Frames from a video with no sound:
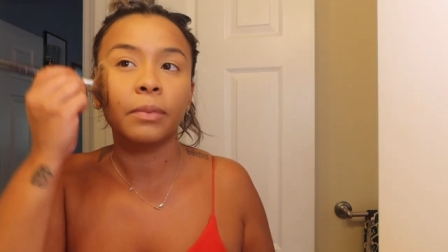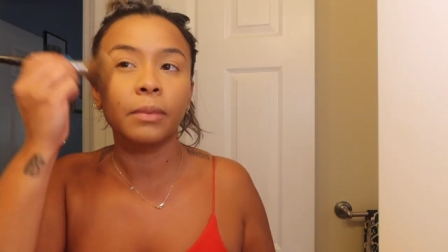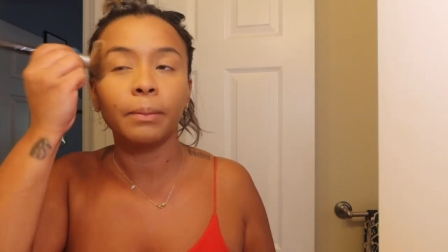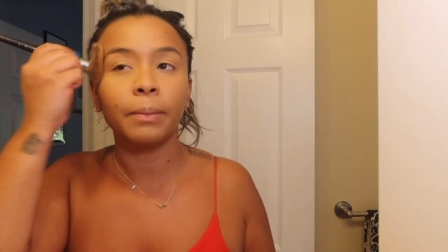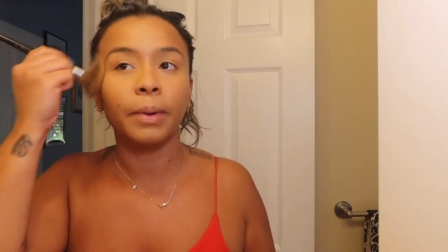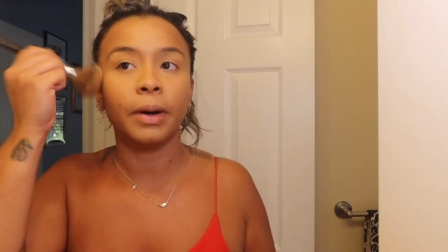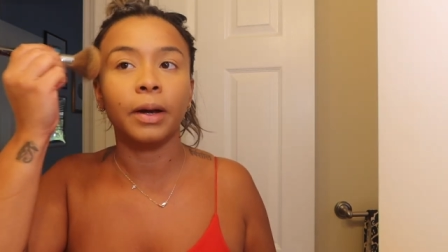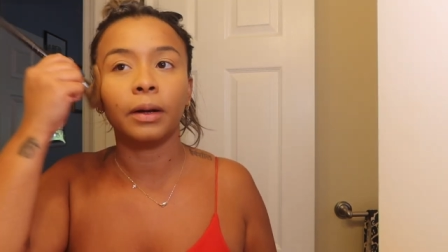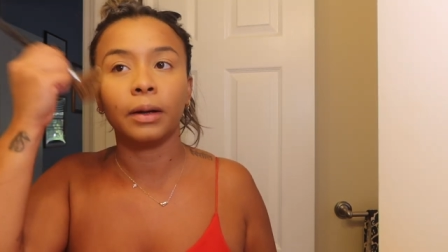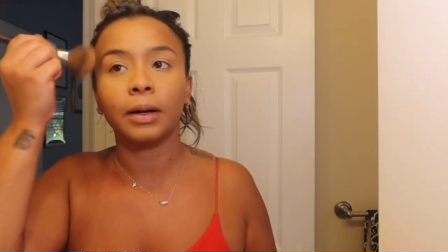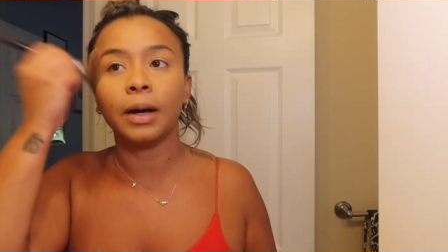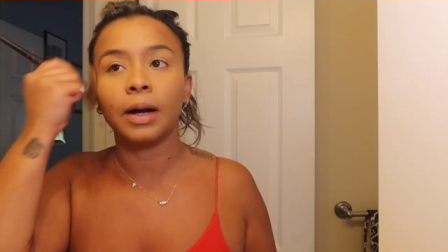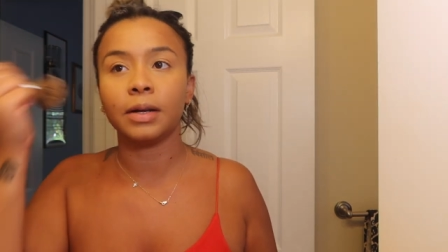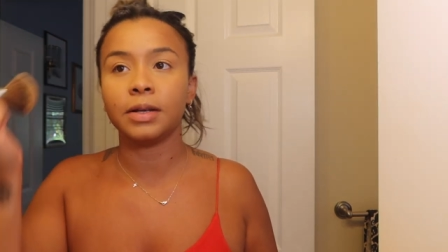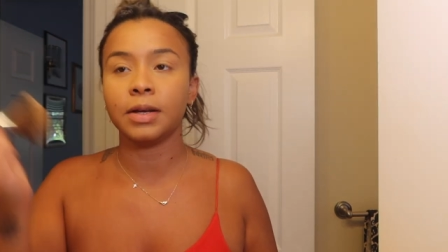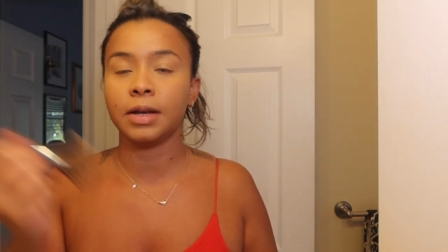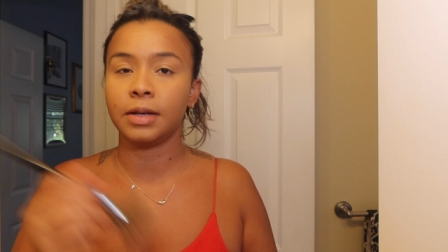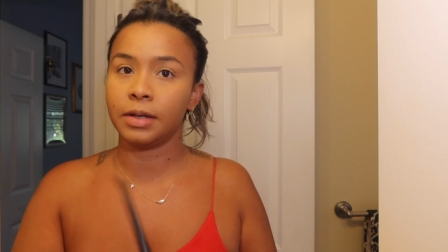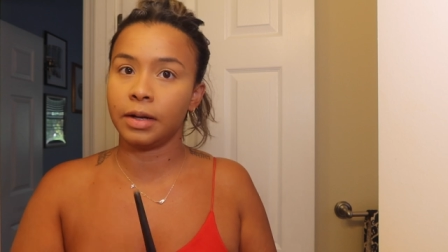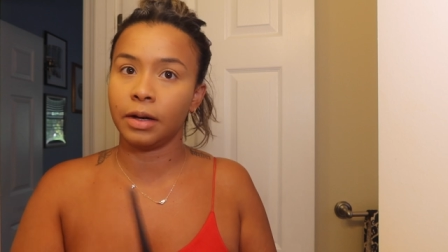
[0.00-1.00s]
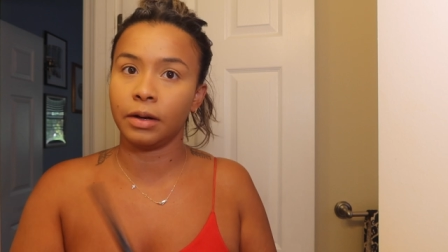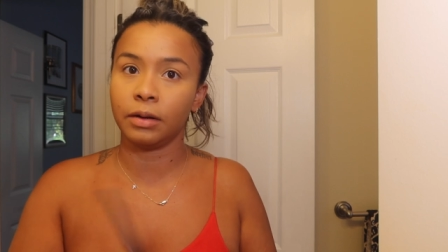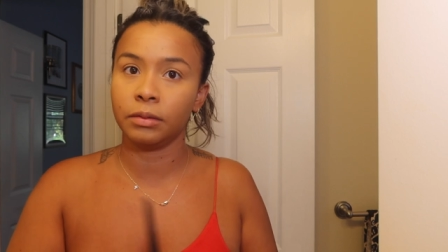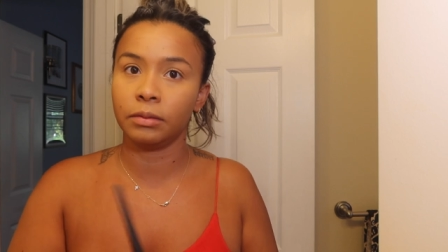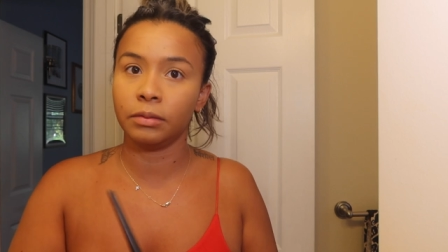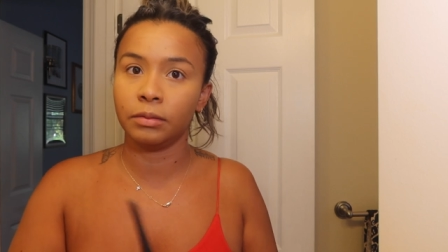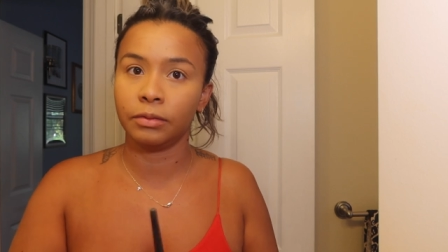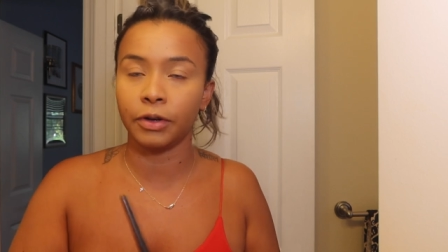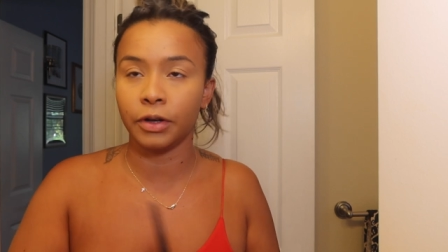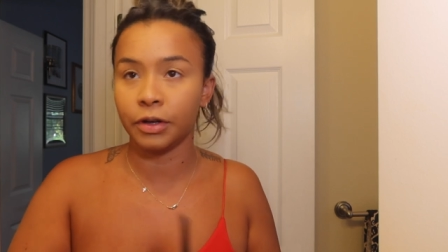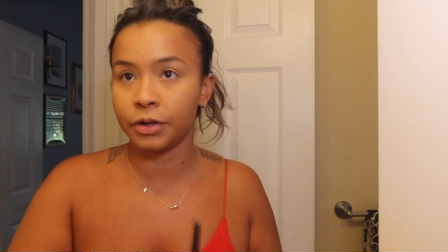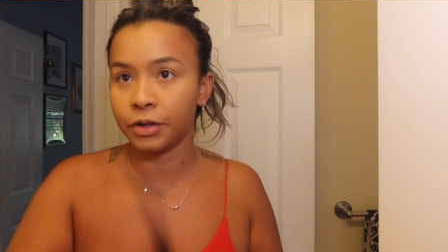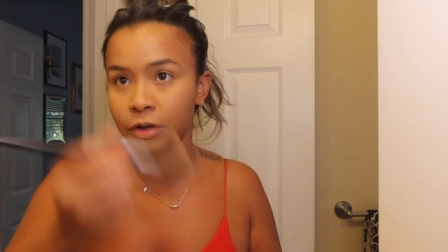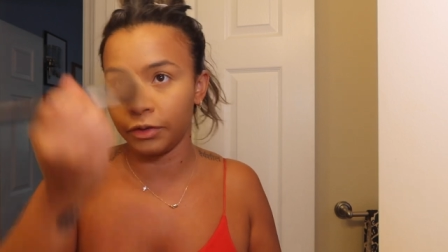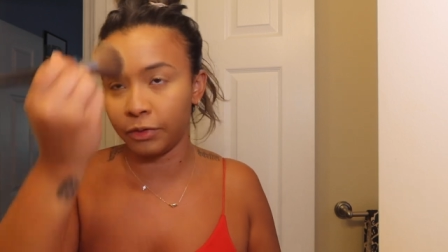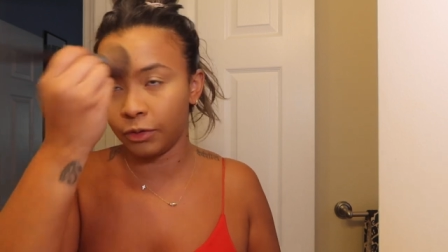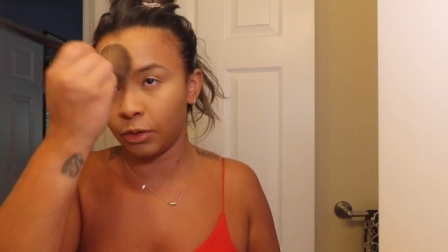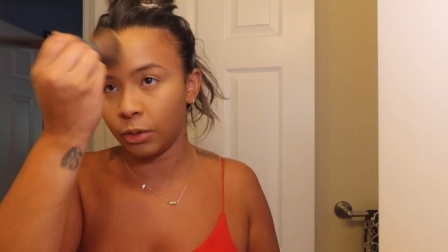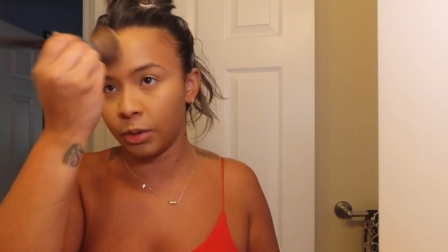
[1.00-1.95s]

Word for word: But gotta test it out first, of